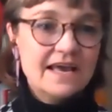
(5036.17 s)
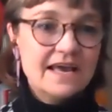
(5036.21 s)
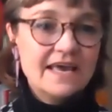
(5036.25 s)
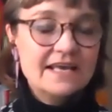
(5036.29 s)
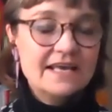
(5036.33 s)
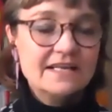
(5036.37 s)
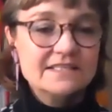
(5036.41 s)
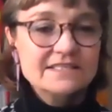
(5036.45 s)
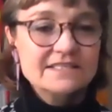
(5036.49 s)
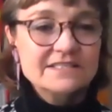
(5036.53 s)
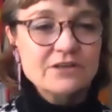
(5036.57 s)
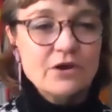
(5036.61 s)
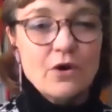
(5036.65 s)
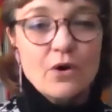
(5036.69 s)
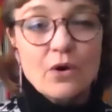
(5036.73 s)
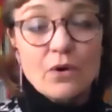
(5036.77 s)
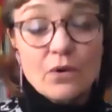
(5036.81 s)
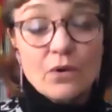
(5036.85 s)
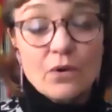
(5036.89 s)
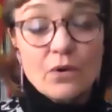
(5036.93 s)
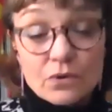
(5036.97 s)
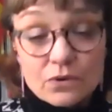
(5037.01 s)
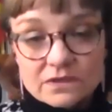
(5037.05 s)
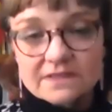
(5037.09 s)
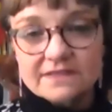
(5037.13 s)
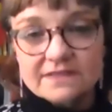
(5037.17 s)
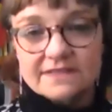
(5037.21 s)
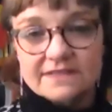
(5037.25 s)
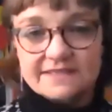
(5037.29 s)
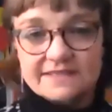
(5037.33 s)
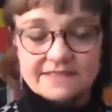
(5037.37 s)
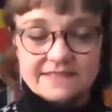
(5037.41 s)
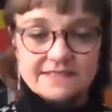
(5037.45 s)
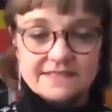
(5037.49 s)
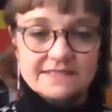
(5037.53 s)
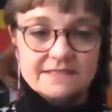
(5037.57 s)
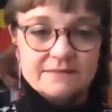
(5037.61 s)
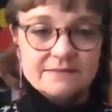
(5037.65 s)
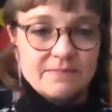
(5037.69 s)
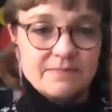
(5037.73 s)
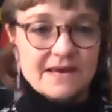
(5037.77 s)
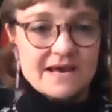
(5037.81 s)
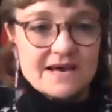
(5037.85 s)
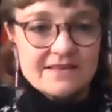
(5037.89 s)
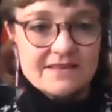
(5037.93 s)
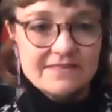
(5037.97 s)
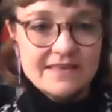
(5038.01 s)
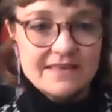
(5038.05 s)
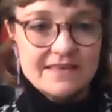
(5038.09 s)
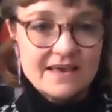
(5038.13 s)
And so all of this is
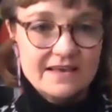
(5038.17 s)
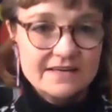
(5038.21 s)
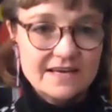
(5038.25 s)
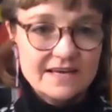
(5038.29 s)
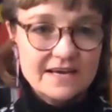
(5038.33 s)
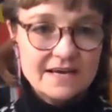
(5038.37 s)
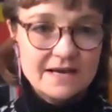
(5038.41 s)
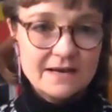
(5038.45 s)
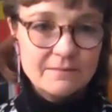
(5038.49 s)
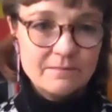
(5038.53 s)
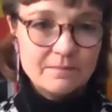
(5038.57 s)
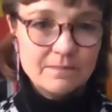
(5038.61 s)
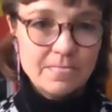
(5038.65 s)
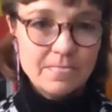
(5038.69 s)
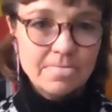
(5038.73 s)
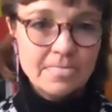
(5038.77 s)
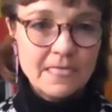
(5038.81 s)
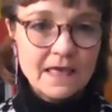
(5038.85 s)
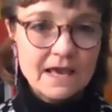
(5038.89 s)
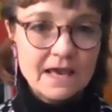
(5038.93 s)
about that um,